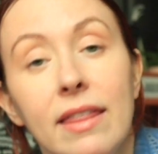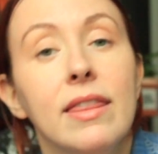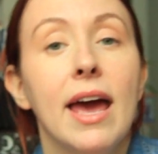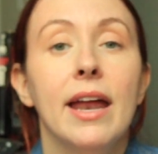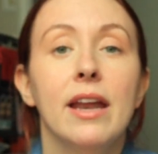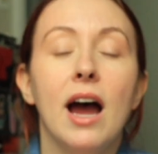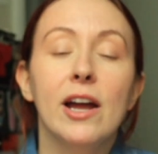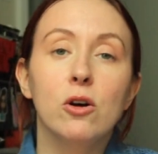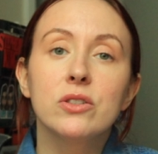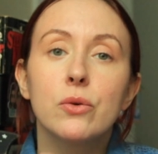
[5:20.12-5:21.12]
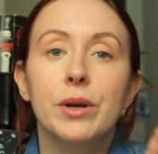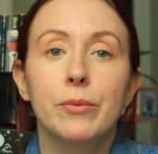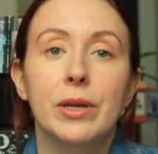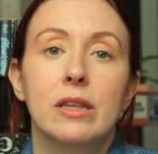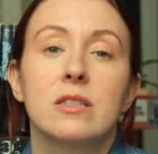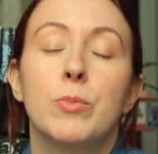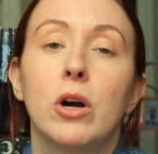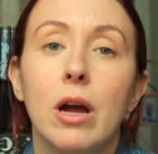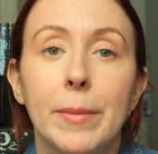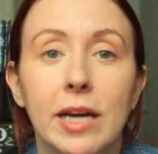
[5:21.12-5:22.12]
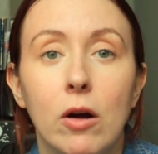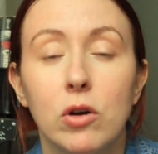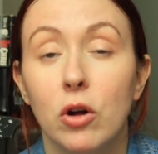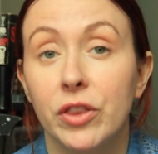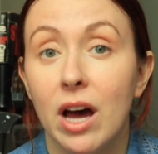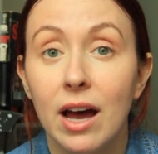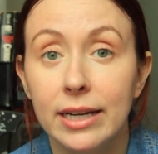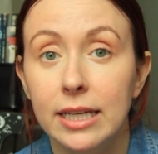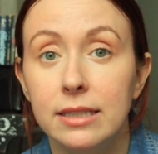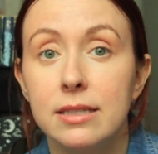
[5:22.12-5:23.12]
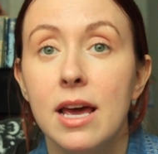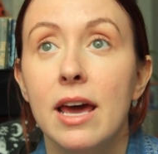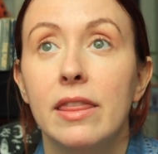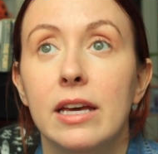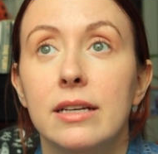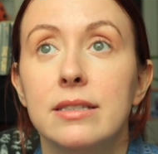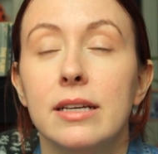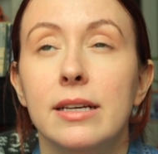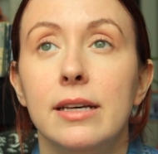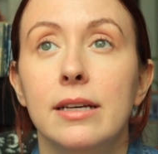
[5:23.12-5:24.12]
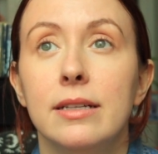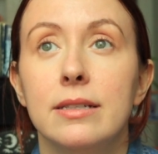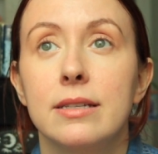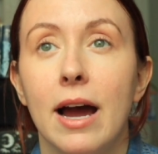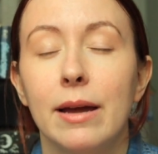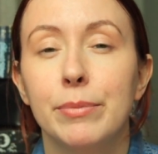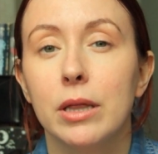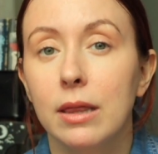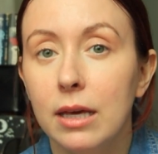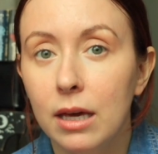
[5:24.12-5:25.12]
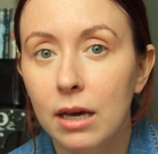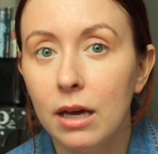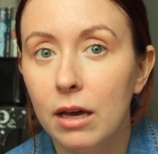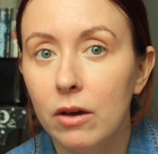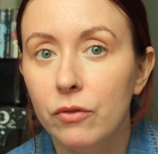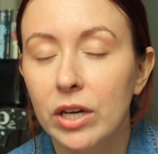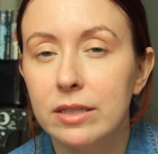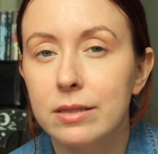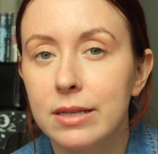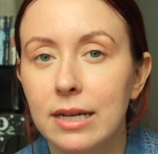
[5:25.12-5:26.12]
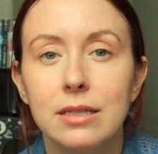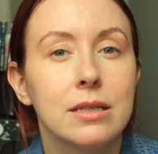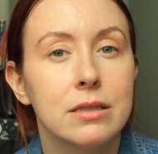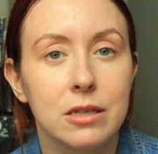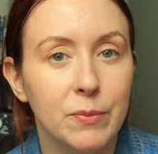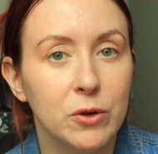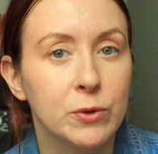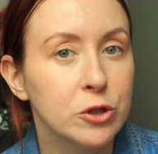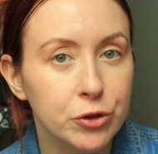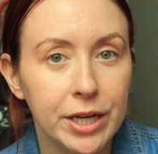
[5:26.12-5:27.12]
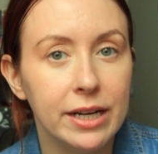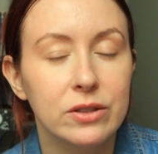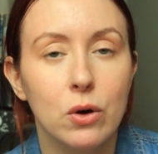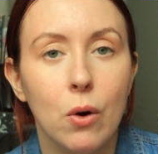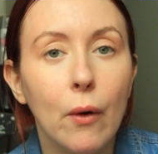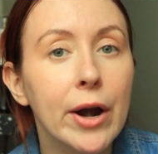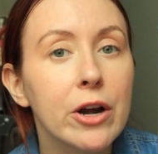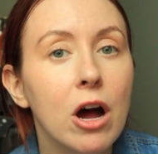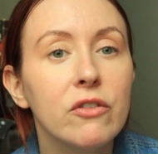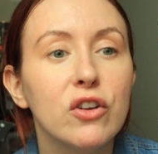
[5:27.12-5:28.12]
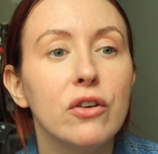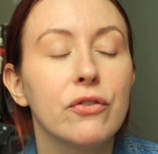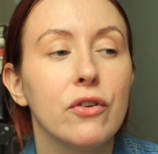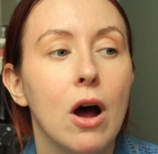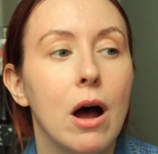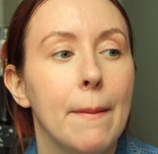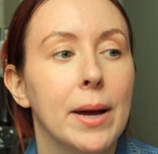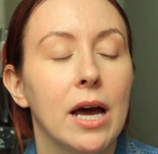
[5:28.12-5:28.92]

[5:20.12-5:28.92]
And then I also want to read this book coming out called The Honeys. This is, I believe, it's set in a summer retreat. It's a horror novel from